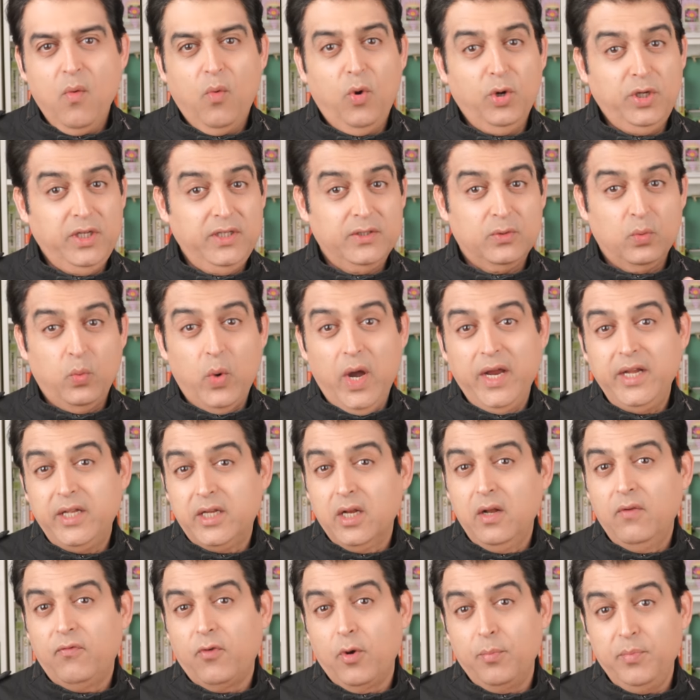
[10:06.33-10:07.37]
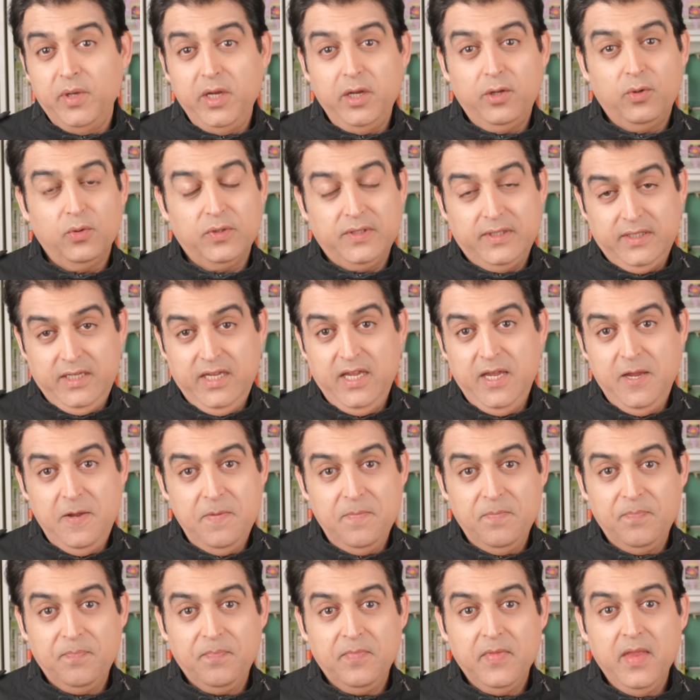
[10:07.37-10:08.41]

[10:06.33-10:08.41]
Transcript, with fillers: What is vital for me to see?